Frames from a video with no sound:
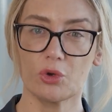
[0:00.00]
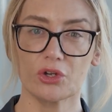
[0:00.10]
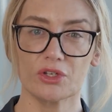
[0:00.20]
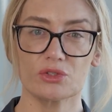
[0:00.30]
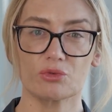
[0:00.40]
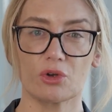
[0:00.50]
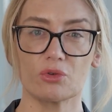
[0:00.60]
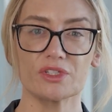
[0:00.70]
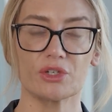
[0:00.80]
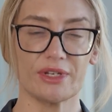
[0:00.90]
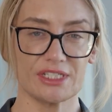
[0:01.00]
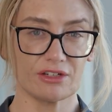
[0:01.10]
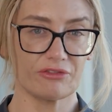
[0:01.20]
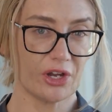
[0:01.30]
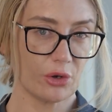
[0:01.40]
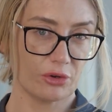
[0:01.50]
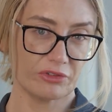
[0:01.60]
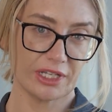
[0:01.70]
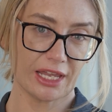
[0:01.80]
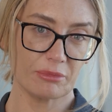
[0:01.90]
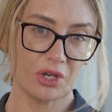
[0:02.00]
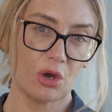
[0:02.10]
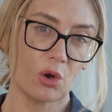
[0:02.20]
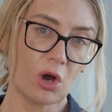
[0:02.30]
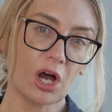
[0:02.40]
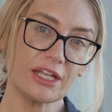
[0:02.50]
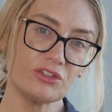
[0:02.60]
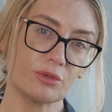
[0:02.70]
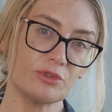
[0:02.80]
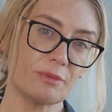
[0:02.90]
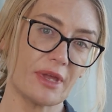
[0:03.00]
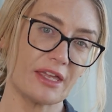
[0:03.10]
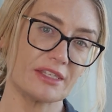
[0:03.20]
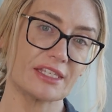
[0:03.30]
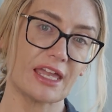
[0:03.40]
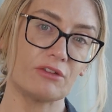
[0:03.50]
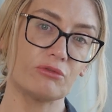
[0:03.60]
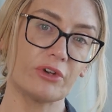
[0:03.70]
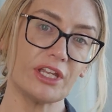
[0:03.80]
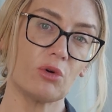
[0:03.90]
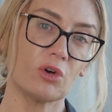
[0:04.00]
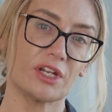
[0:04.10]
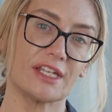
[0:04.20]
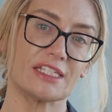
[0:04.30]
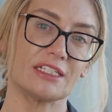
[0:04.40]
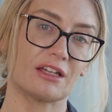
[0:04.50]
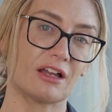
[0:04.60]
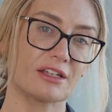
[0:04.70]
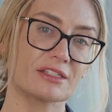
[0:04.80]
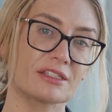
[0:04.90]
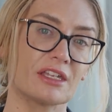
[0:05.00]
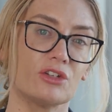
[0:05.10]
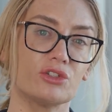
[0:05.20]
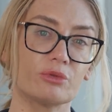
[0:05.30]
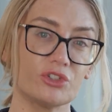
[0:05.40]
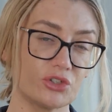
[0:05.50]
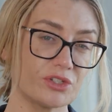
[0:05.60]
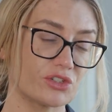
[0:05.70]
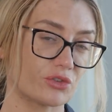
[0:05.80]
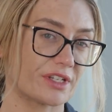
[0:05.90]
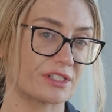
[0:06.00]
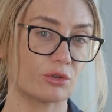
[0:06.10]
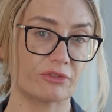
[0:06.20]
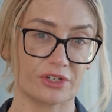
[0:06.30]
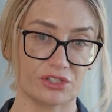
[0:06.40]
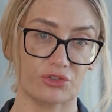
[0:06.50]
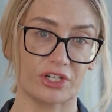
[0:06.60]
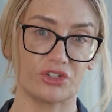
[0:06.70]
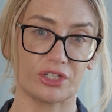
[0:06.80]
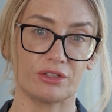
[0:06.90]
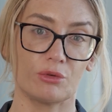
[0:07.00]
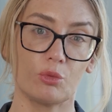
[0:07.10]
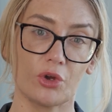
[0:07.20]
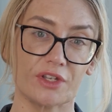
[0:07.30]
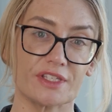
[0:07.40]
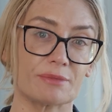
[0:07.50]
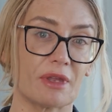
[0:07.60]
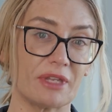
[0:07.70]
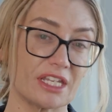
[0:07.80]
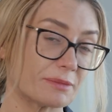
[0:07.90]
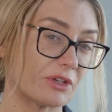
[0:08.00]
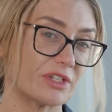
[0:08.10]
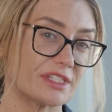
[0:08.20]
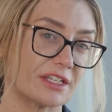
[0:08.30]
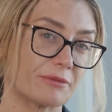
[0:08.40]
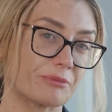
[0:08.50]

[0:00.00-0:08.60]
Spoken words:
workers' roles to identify overlap or high job demands, and reorganising tasks to reduce stress or frustration workers may be experiencing.